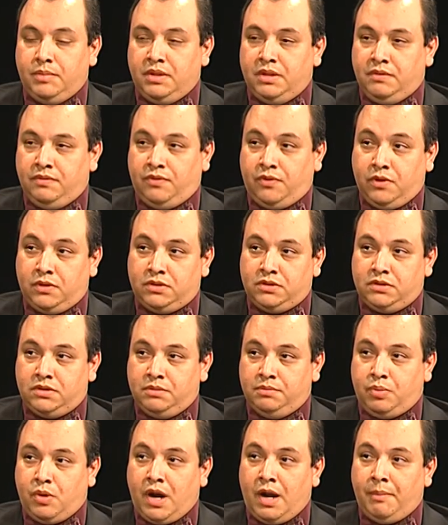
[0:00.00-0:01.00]
but the first,
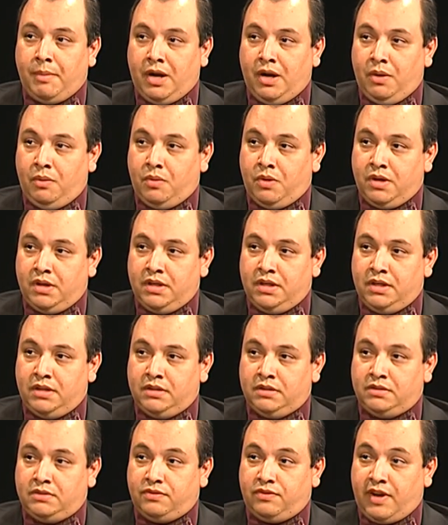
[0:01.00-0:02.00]
the primary one
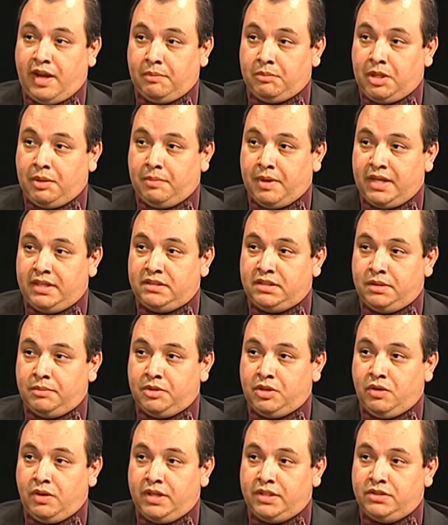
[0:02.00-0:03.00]
is family-based
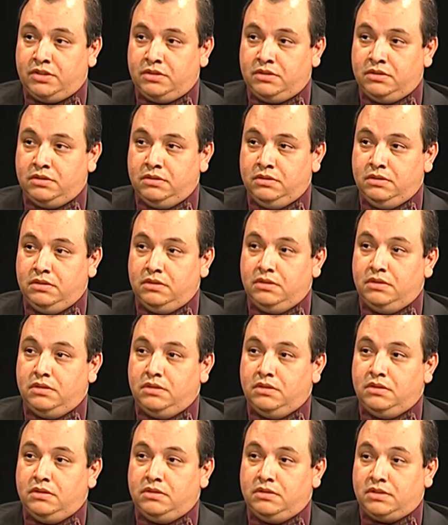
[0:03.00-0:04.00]
immigration. Mm -hmm.
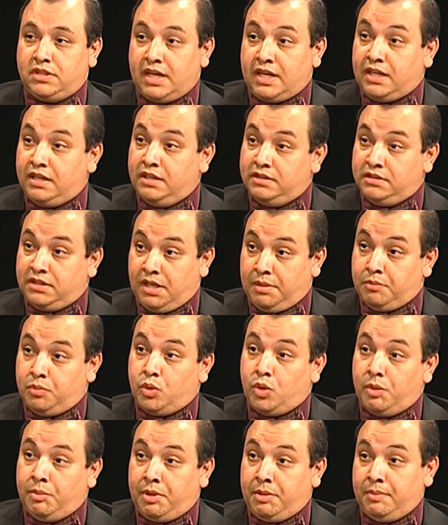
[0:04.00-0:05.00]
Second is
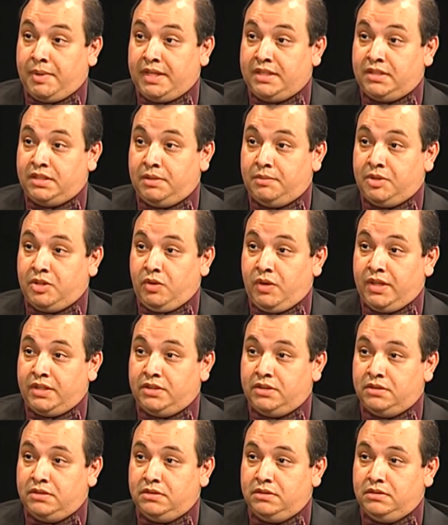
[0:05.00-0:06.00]
employment-based
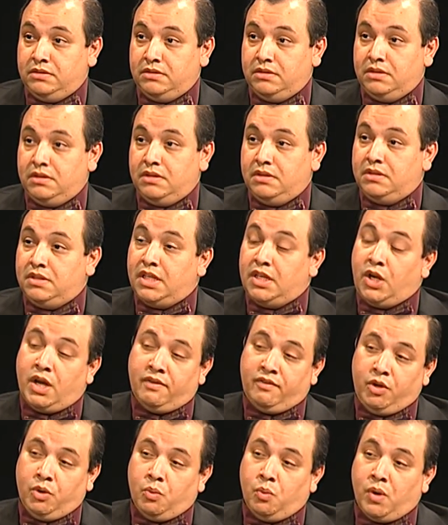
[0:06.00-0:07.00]
immigration. Okay. Then you
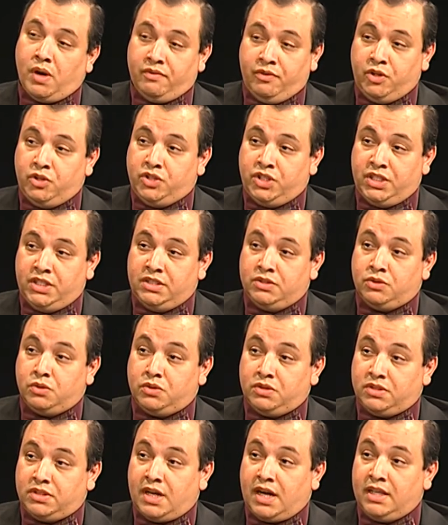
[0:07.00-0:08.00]
have your refugees or
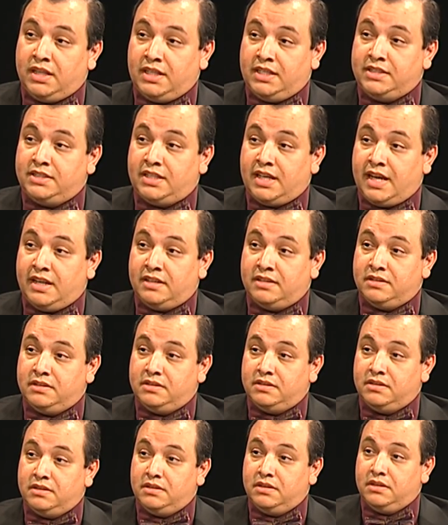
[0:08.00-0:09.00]
asylee
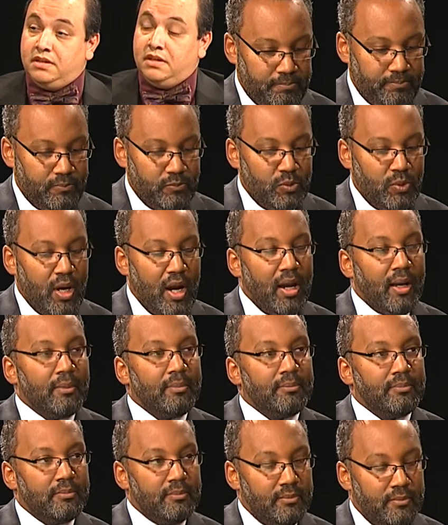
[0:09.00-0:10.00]
status. Uh, right. There's
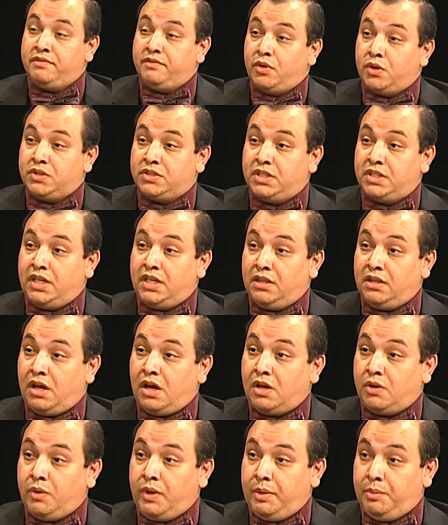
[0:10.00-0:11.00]
a diversity
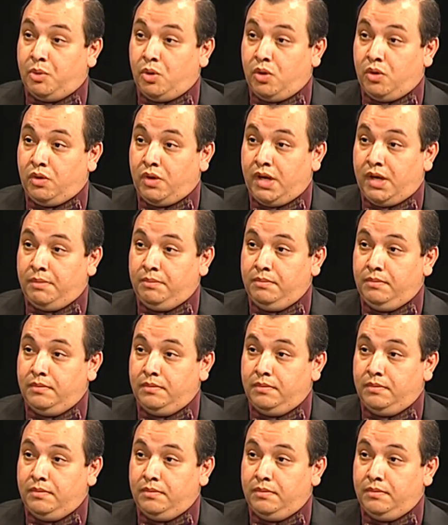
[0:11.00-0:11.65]
lottery program,